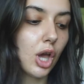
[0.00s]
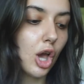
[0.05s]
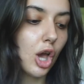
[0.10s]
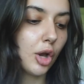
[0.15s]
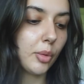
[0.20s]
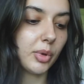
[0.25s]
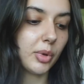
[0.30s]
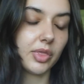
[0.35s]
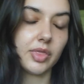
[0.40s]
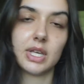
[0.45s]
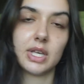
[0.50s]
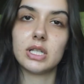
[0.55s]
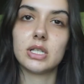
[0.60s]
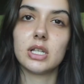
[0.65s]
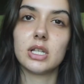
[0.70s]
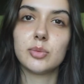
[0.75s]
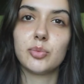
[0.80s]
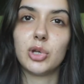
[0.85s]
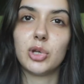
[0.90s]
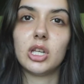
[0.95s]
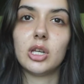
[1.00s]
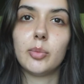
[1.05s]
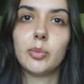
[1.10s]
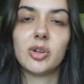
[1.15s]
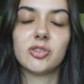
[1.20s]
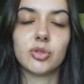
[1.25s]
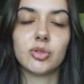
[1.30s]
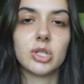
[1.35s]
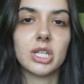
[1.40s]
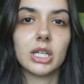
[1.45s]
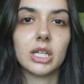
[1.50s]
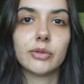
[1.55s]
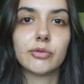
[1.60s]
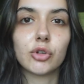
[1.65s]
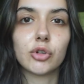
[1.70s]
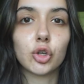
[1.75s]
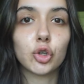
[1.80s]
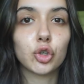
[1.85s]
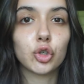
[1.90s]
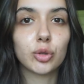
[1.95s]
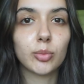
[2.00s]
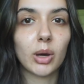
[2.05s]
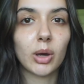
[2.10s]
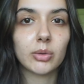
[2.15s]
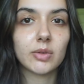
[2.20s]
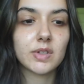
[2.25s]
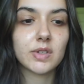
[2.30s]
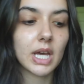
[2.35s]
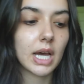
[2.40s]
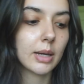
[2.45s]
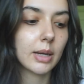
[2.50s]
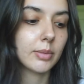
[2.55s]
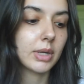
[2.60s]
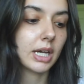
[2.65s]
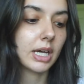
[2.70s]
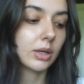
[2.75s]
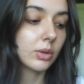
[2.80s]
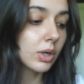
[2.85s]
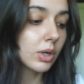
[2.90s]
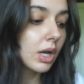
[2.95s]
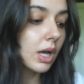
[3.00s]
but this has been my routine for a good amount of time now,